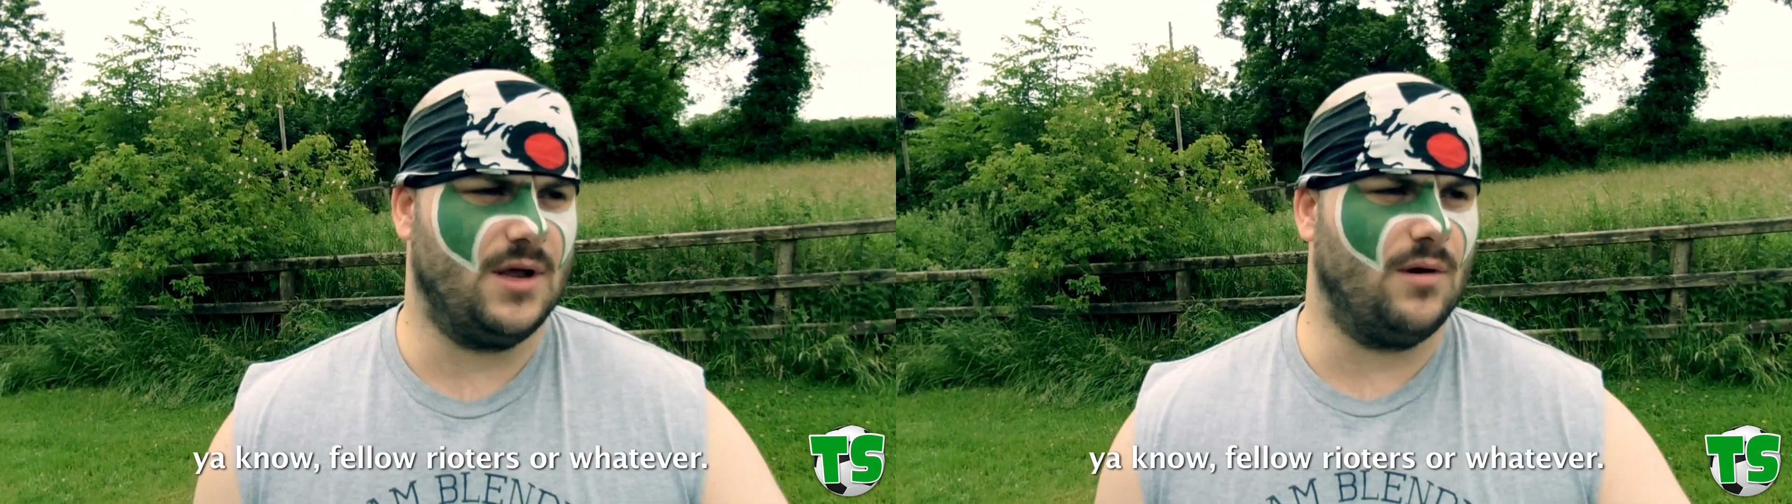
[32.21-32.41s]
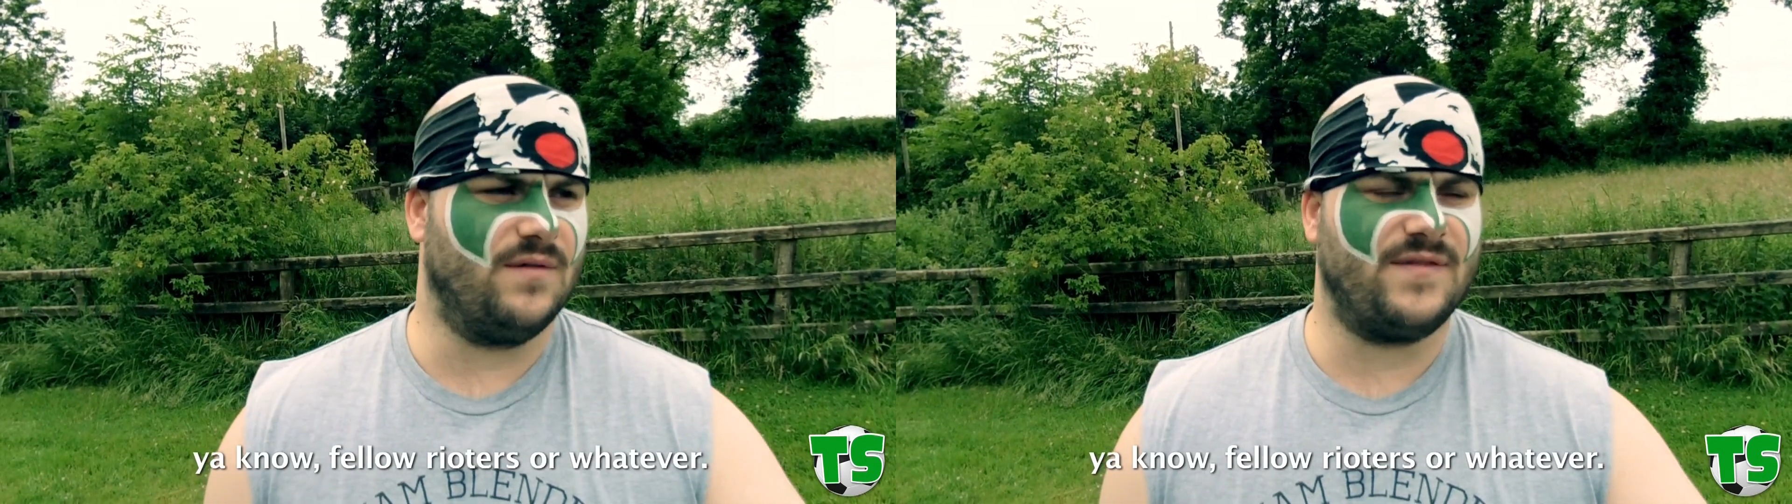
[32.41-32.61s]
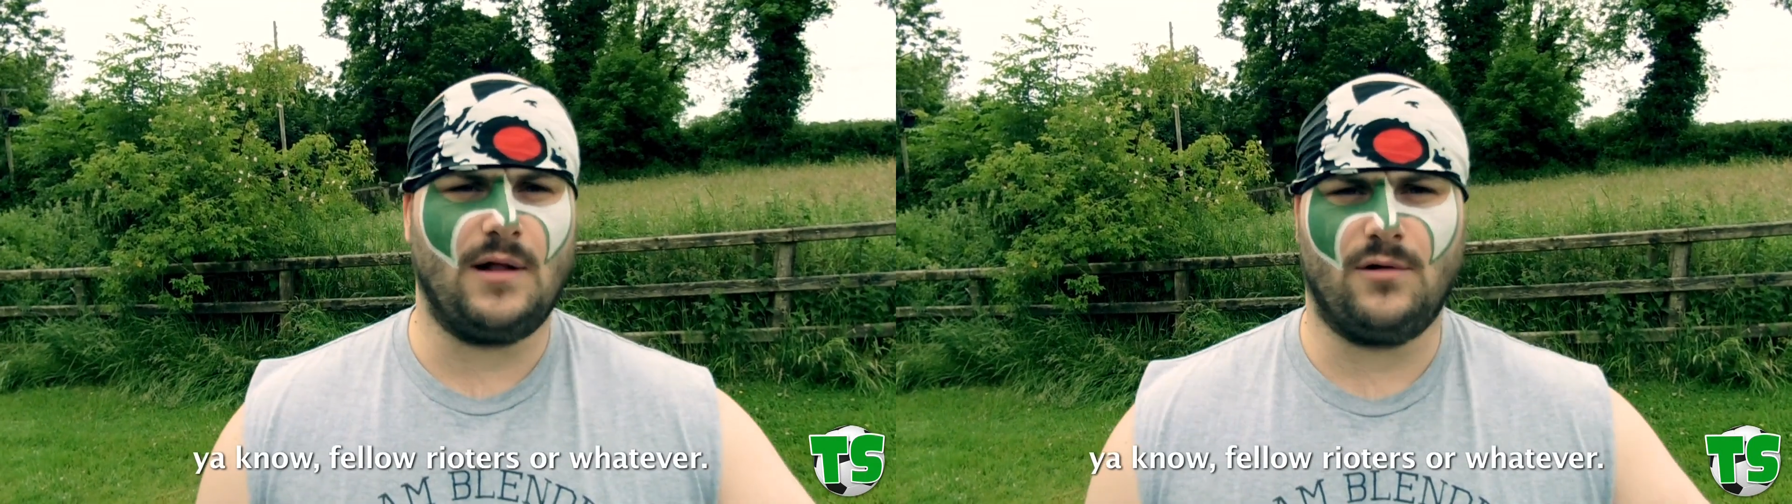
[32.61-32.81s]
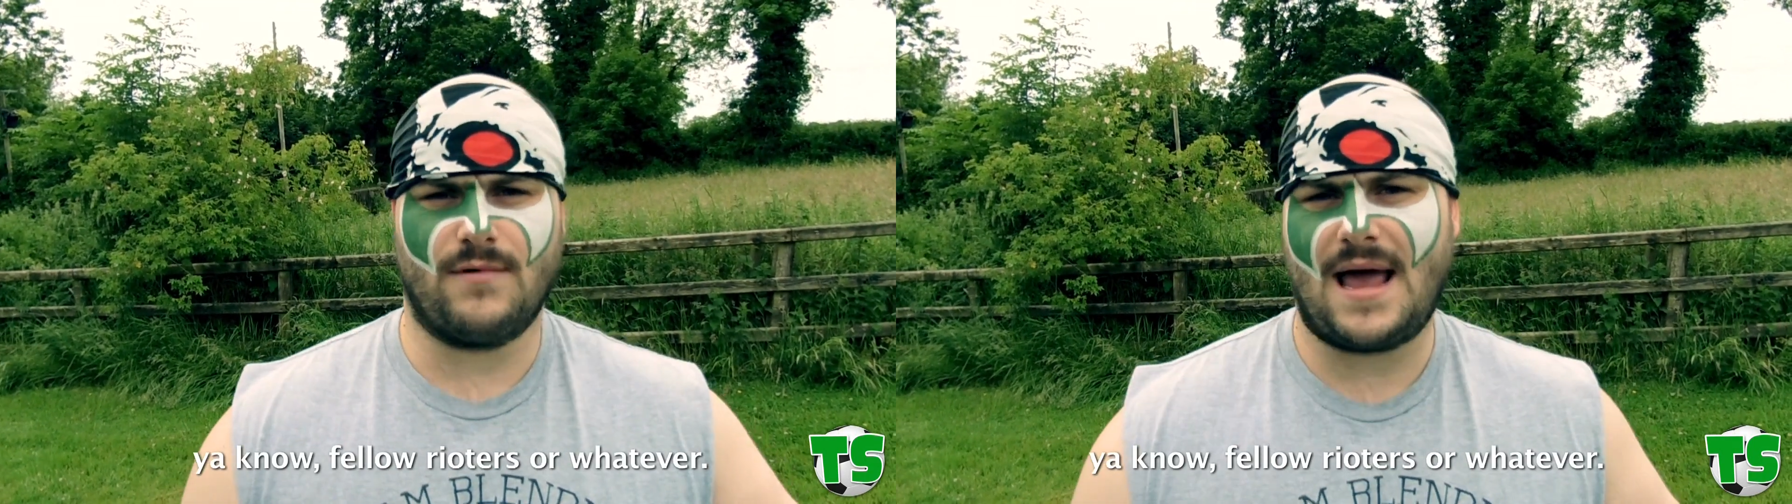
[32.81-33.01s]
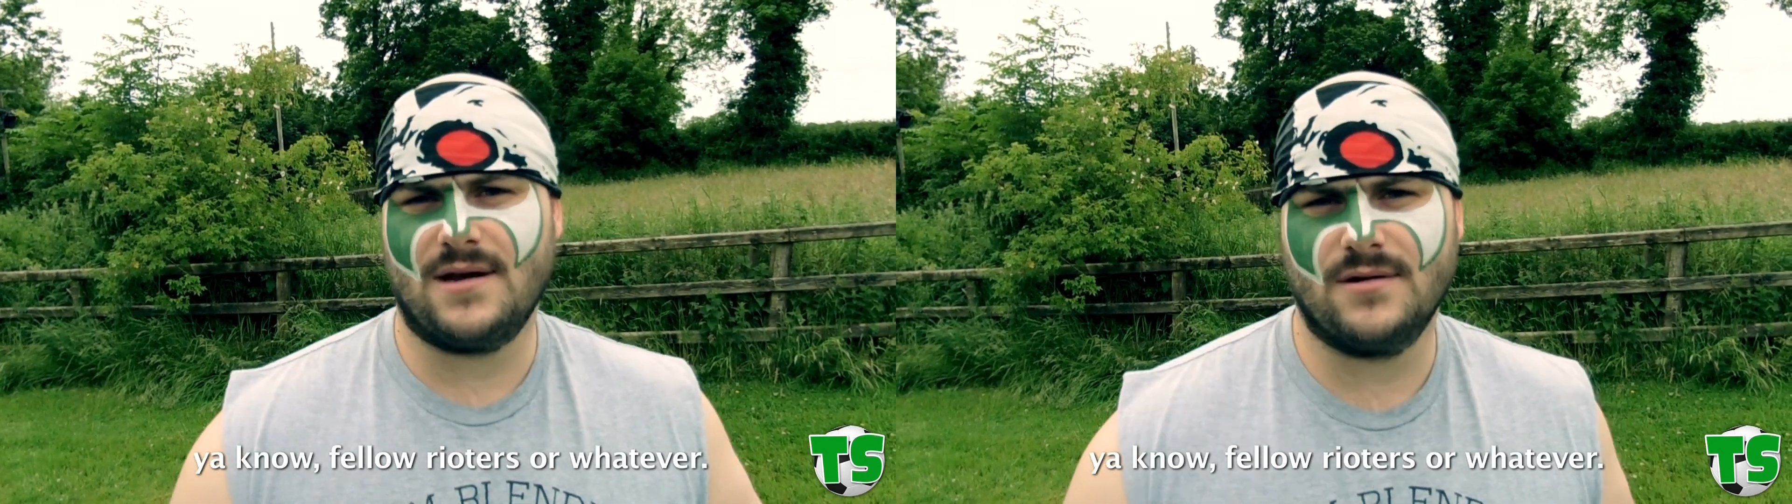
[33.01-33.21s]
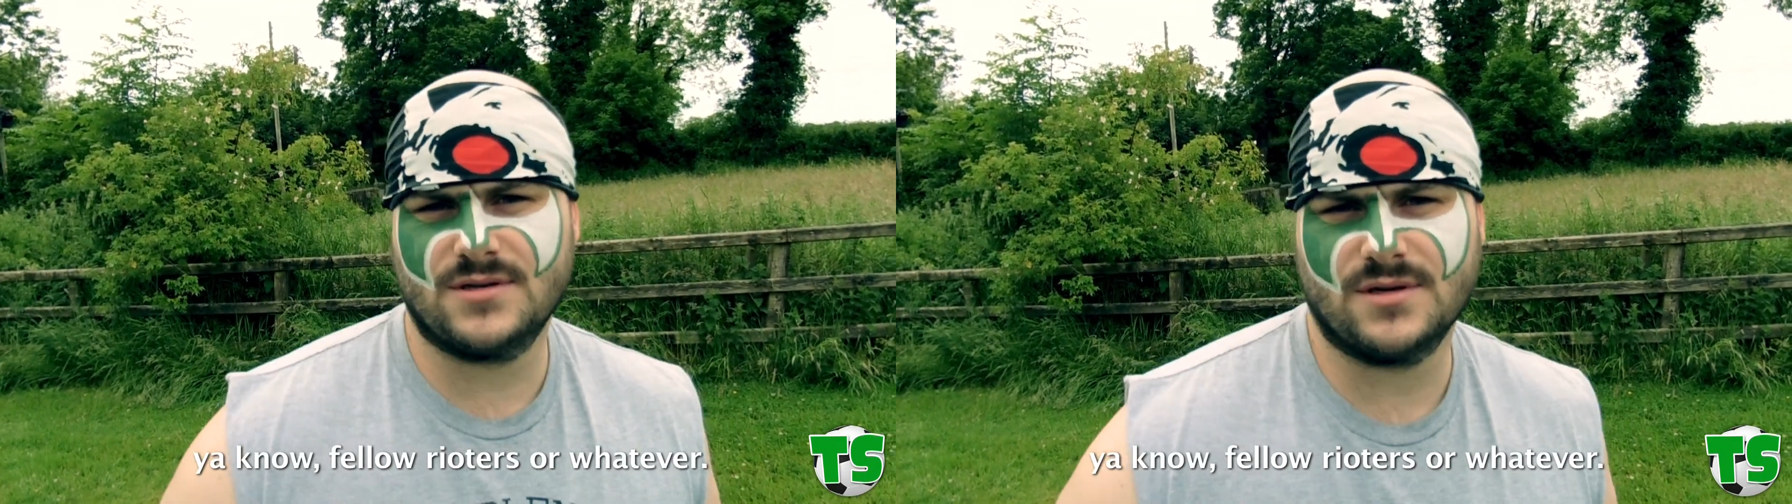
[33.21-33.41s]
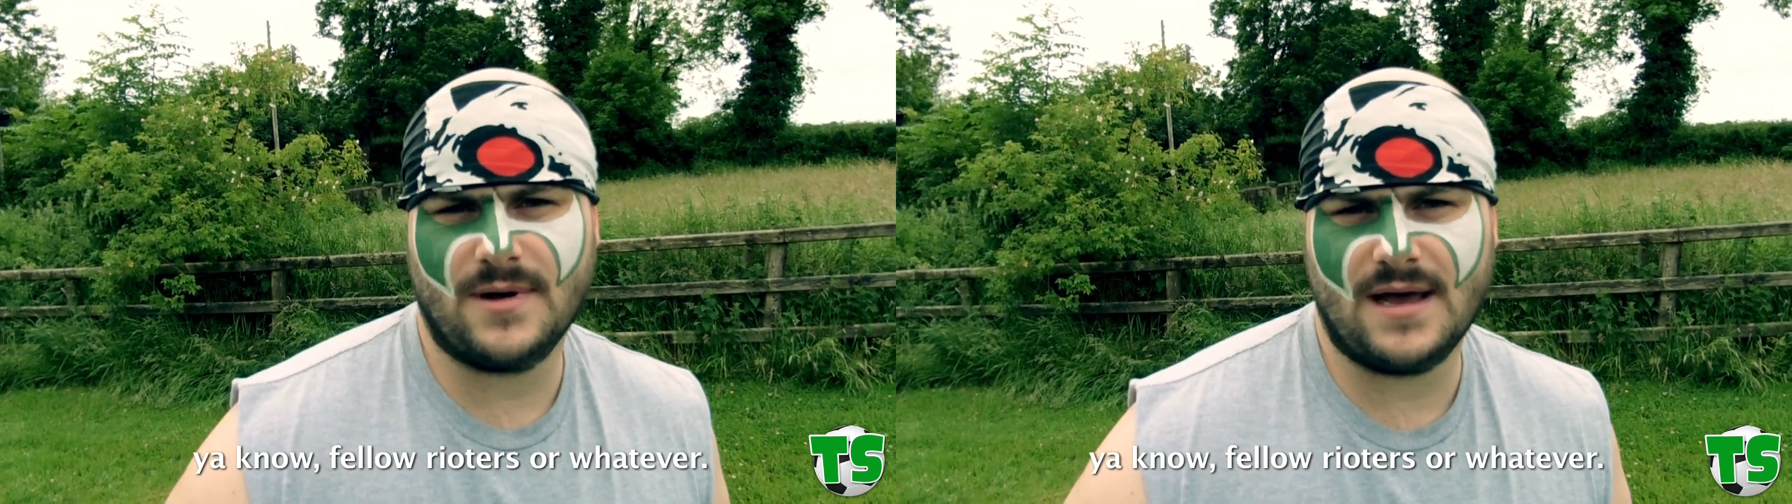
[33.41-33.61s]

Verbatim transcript: you know, fellow rioters or